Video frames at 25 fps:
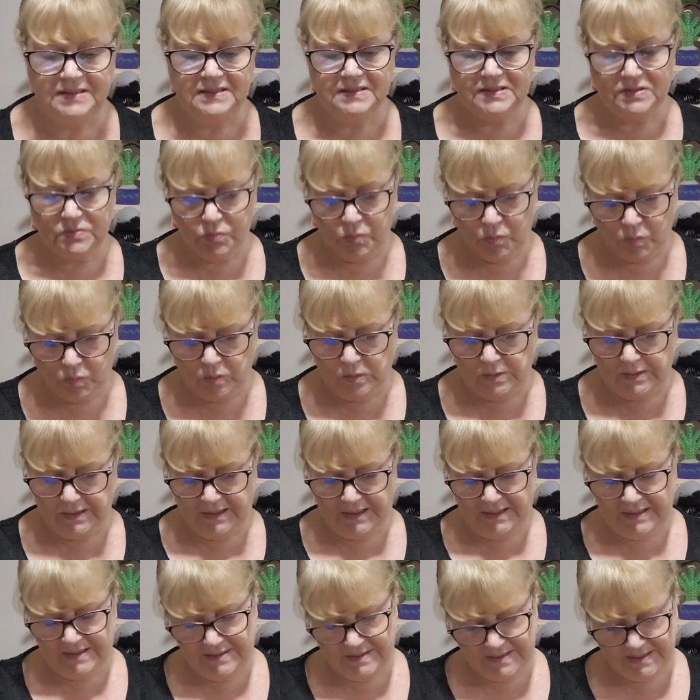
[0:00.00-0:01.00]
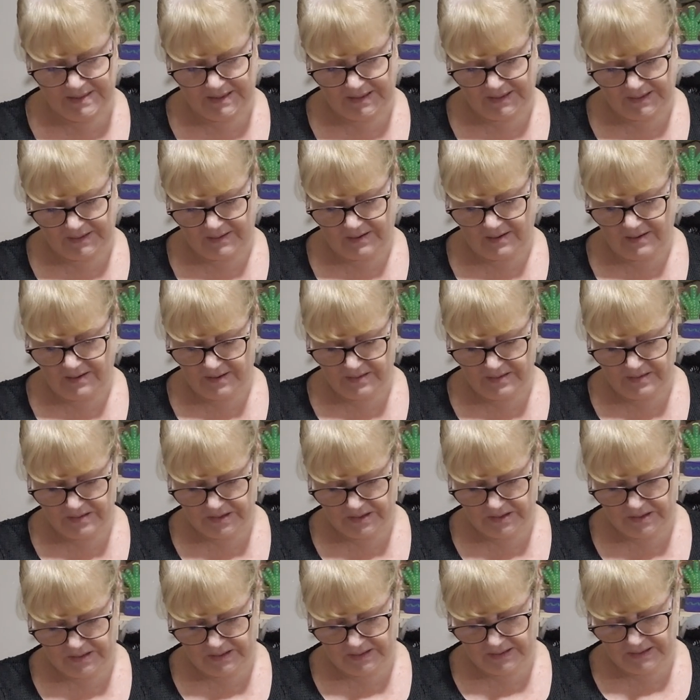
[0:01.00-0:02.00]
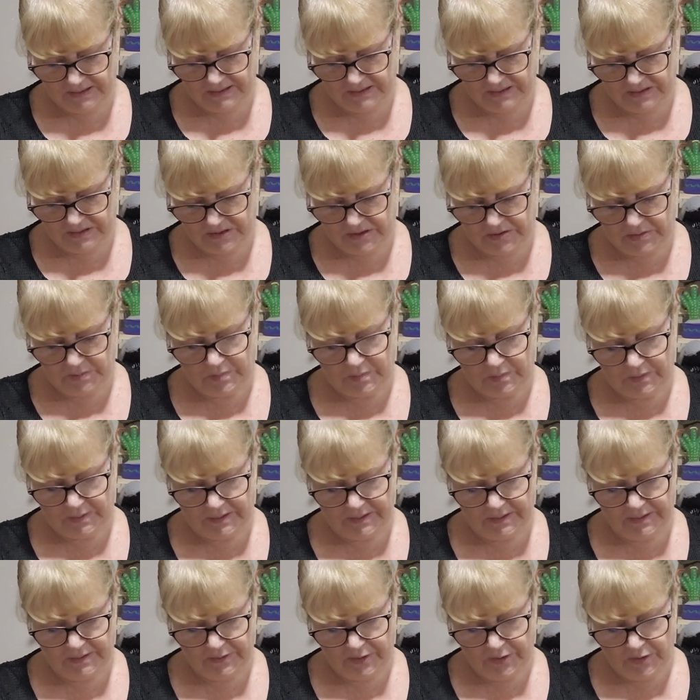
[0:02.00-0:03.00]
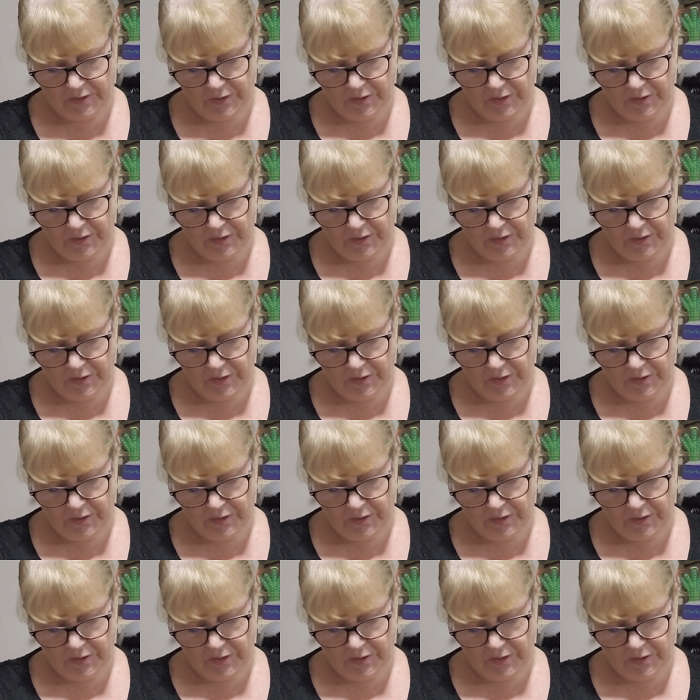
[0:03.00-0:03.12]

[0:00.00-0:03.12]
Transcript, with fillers: it is Woolies, I can't donate it to my